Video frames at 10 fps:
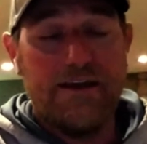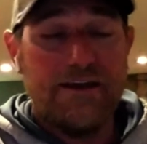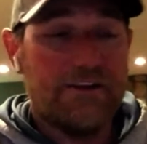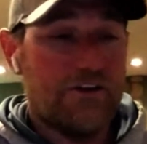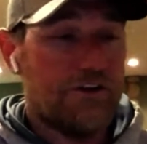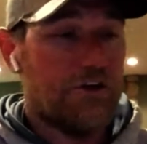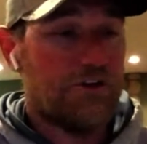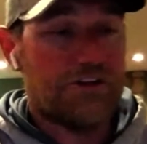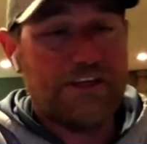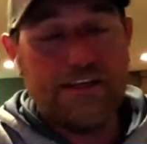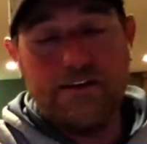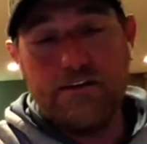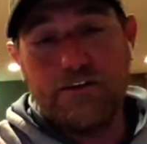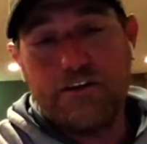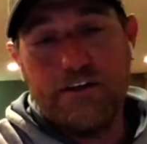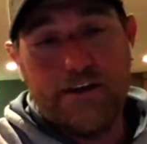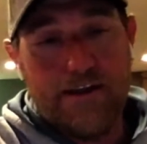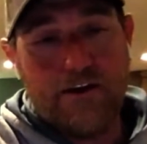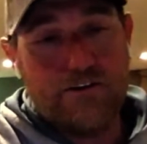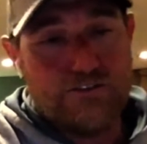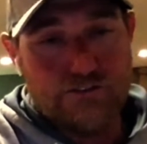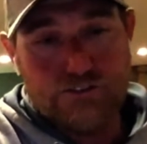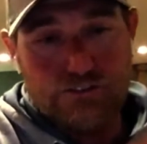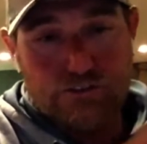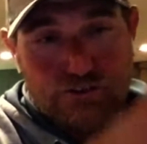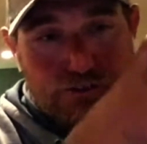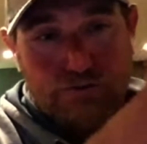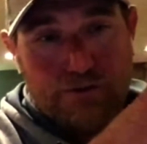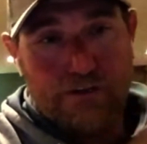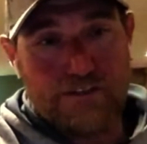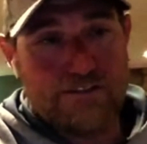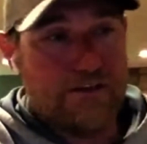The key to hair is there's two things,